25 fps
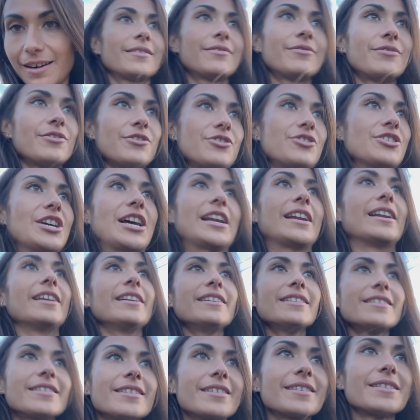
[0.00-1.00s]
a food
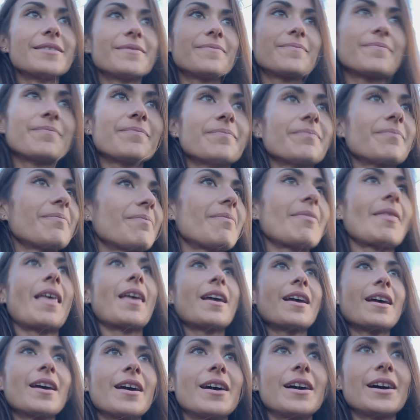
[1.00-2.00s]
challenge,
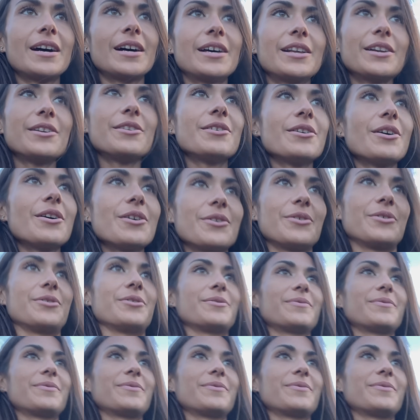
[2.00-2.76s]
I don't know.